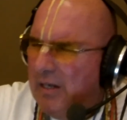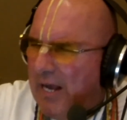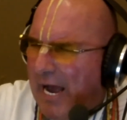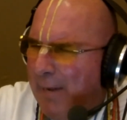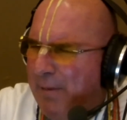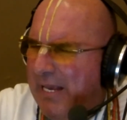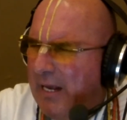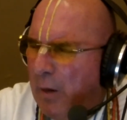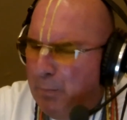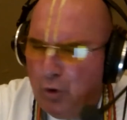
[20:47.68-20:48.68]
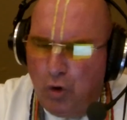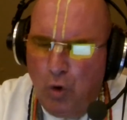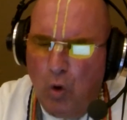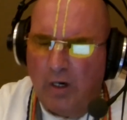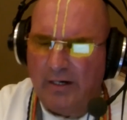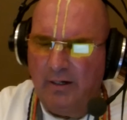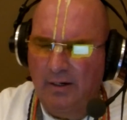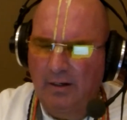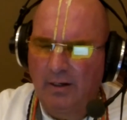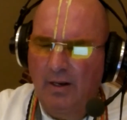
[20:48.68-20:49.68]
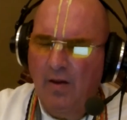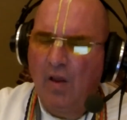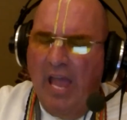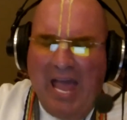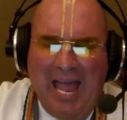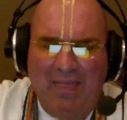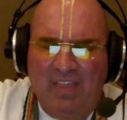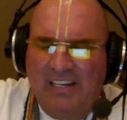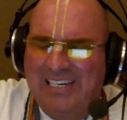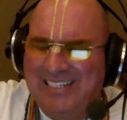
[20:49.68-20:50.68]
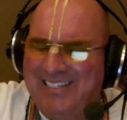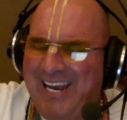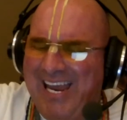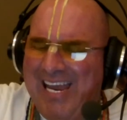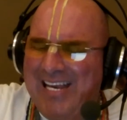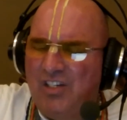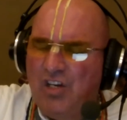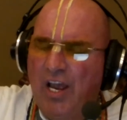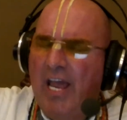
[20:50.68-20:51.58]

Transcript: I become cured. And the disease